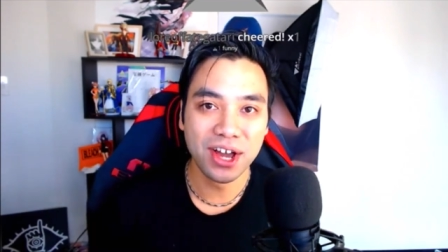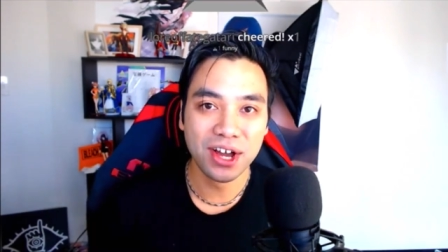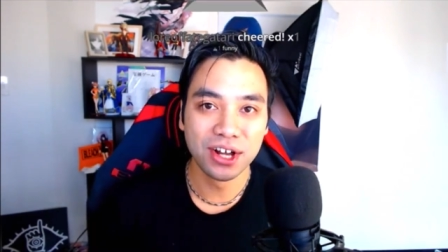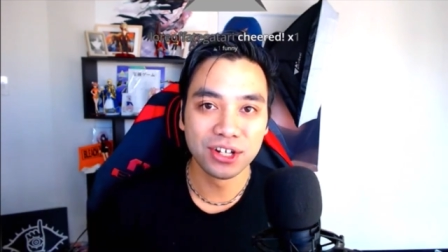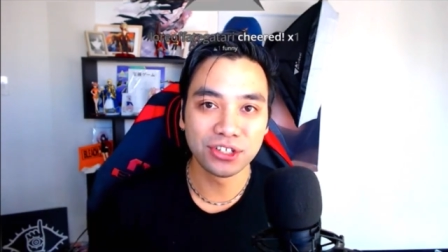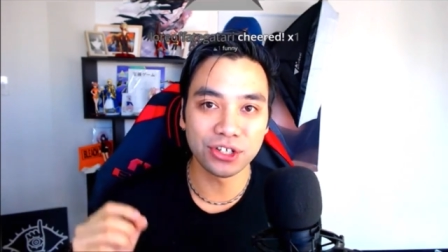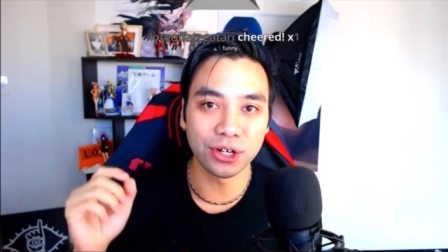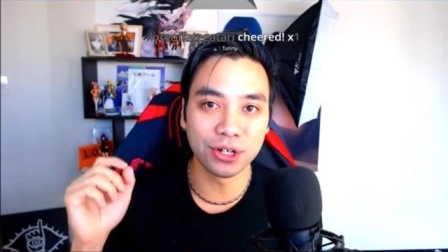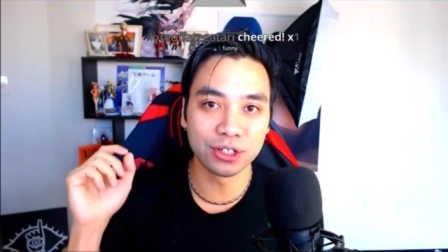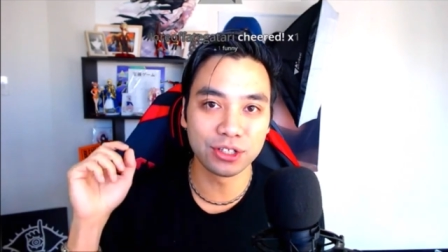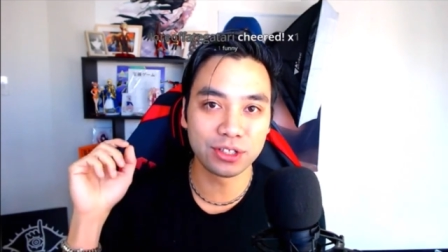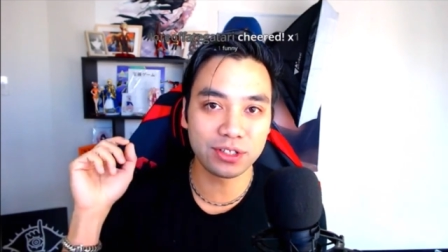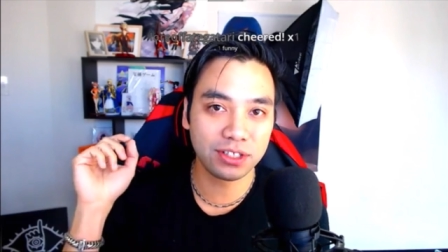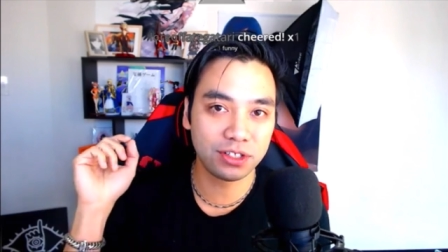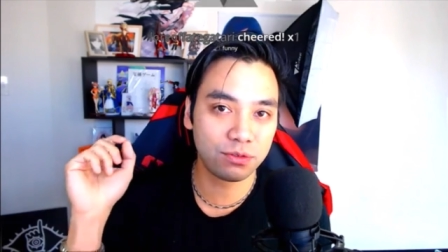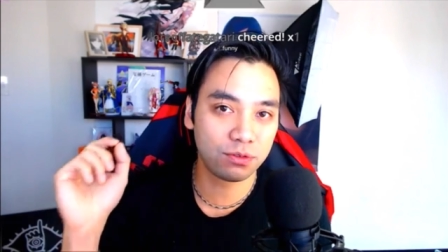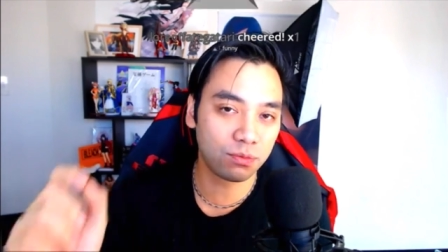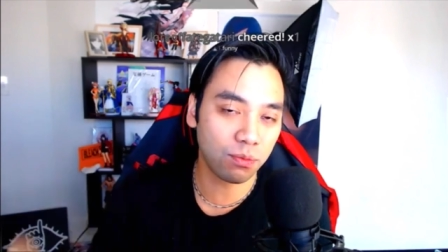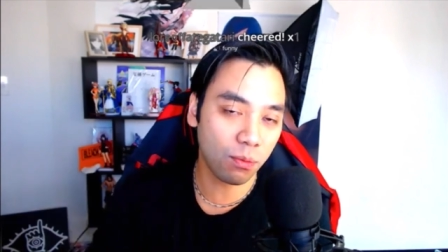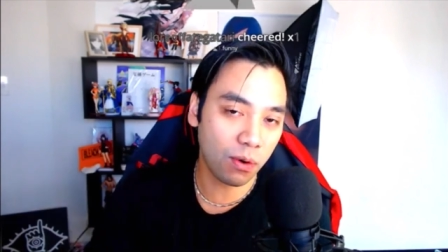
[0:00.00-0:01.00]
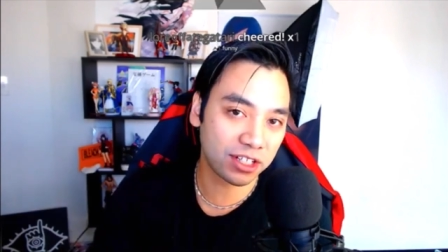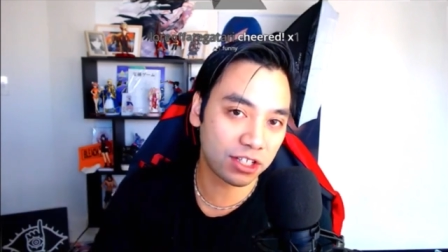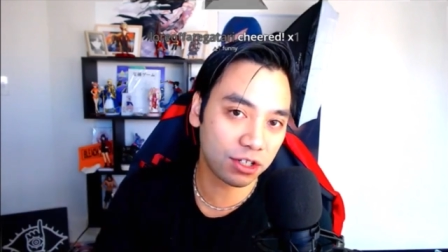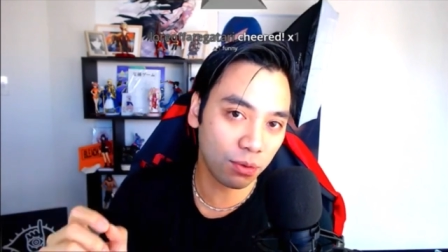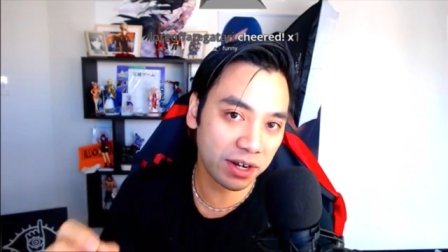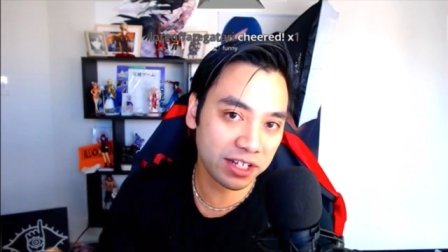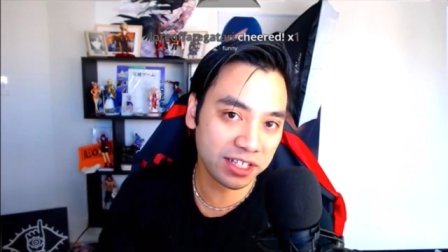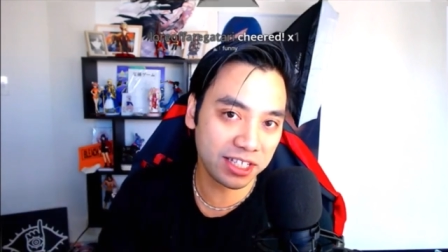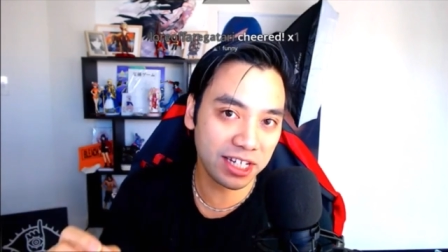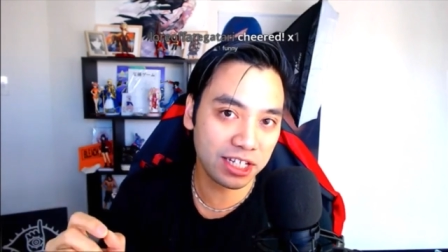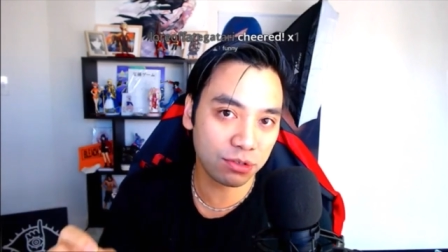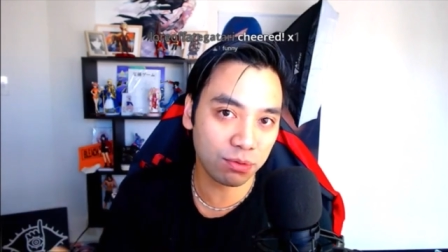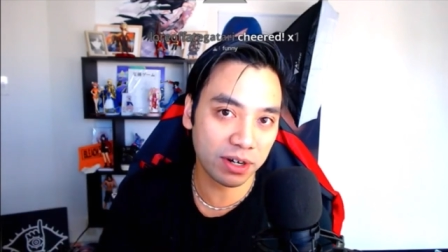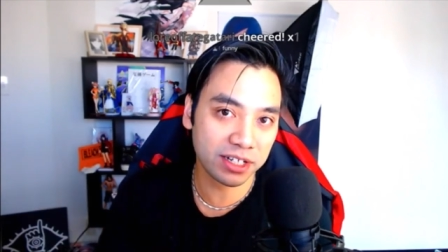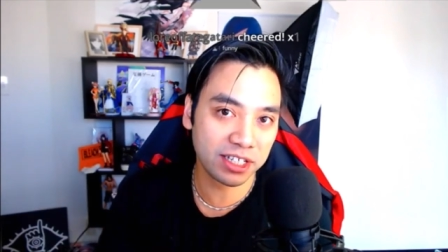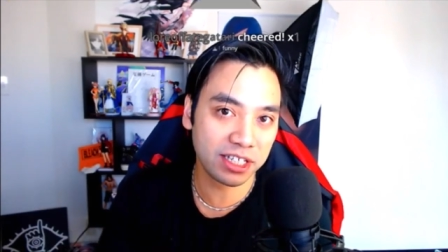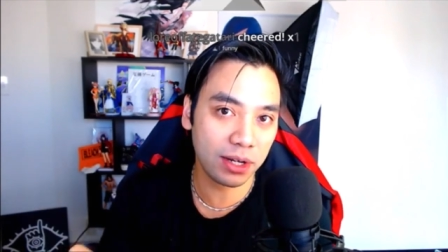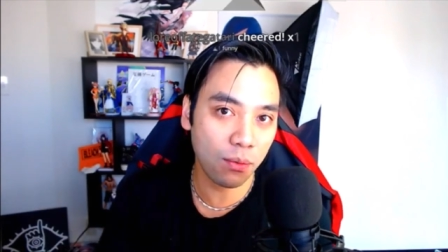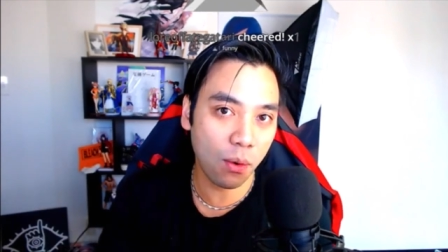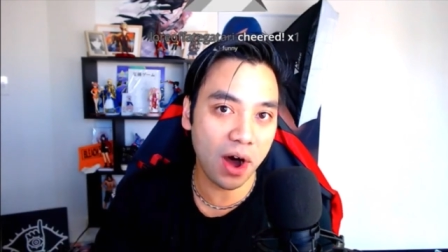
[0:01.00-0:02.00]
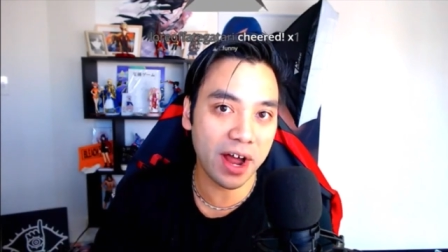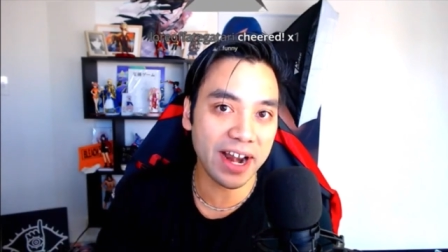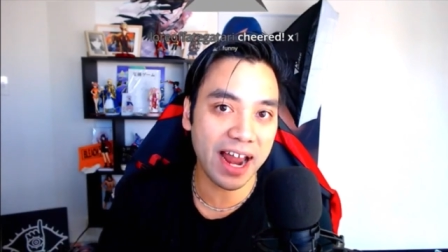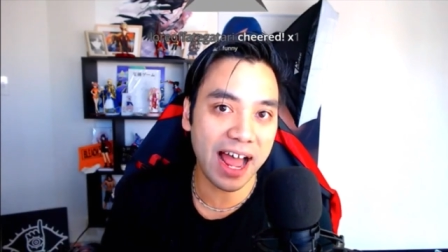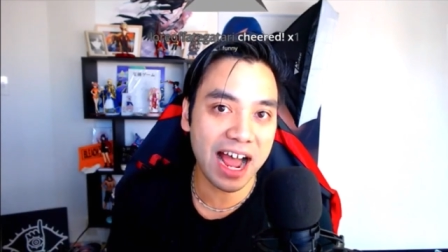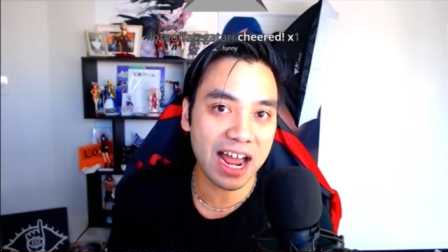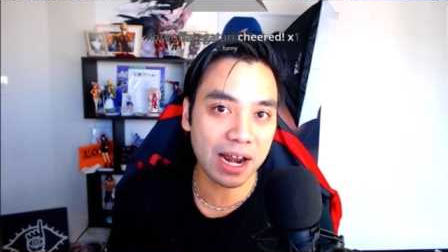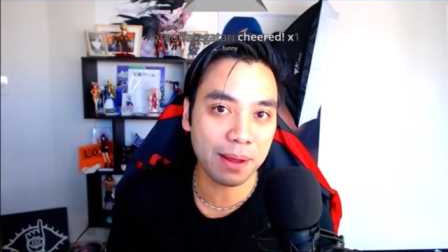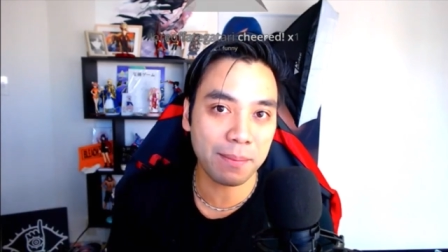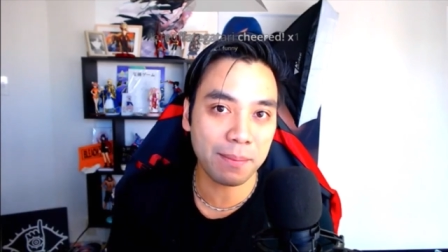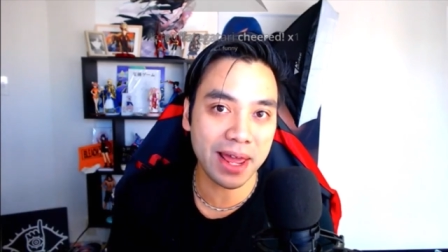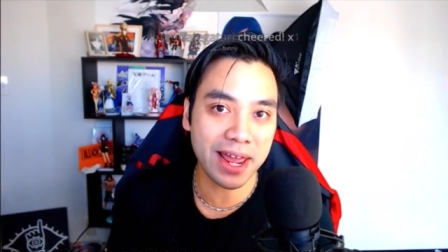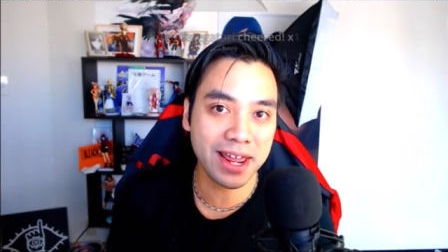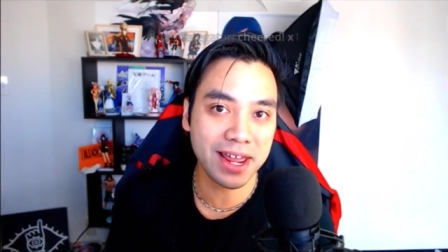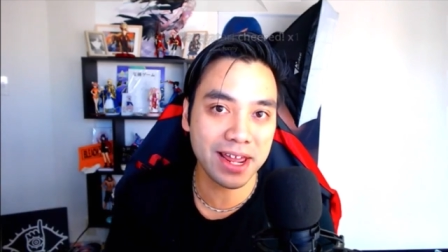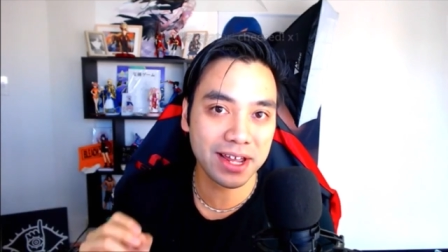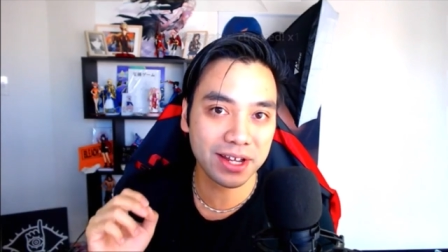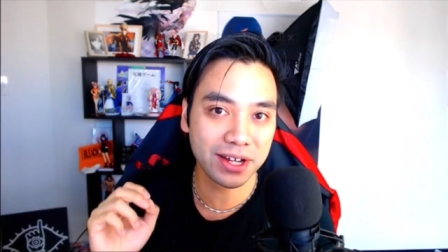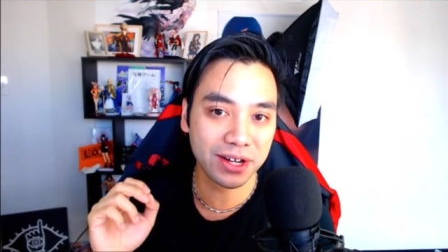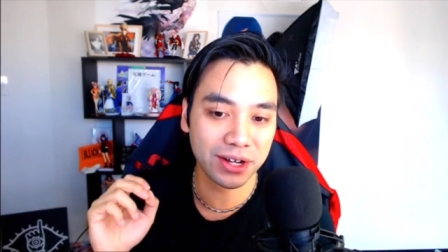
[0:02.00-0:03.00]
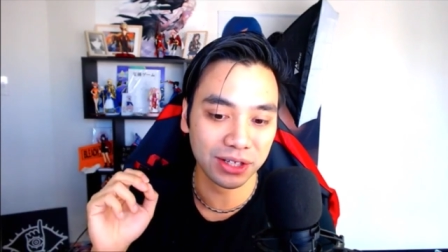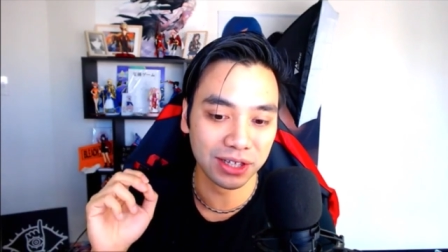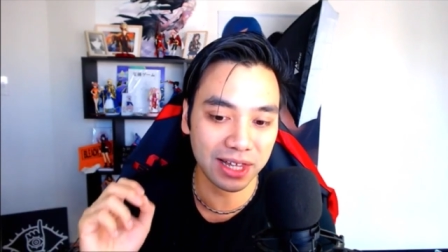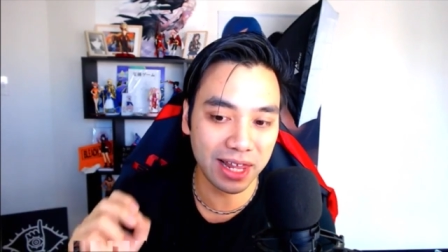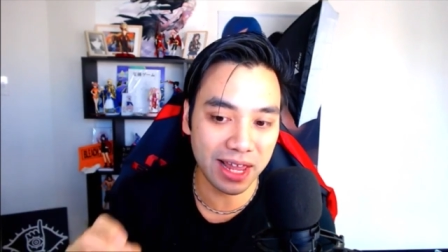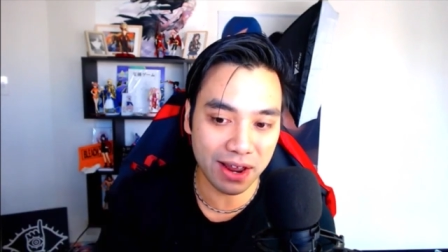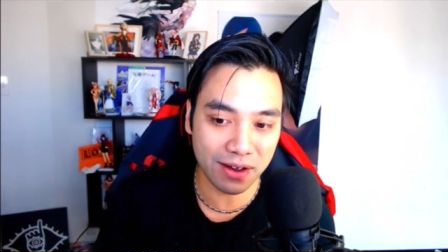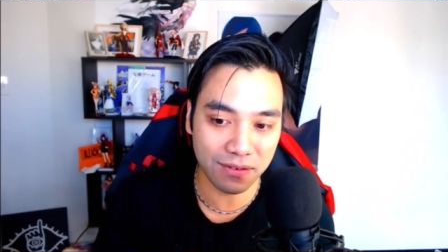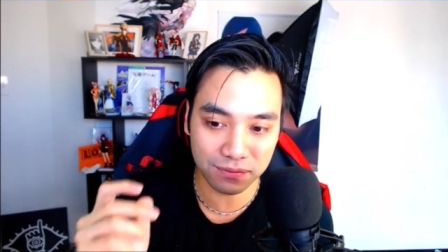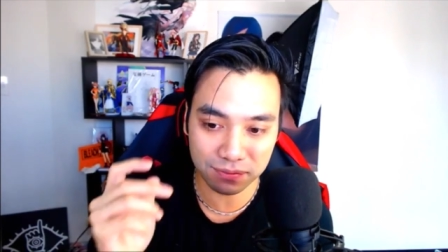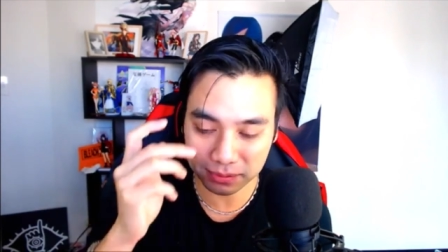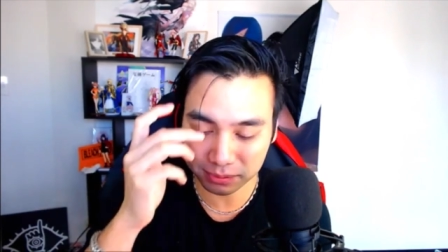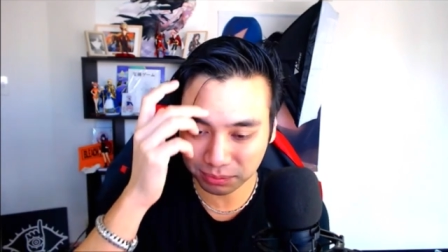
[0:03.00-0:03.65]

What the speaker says: so what 2021 anime could live.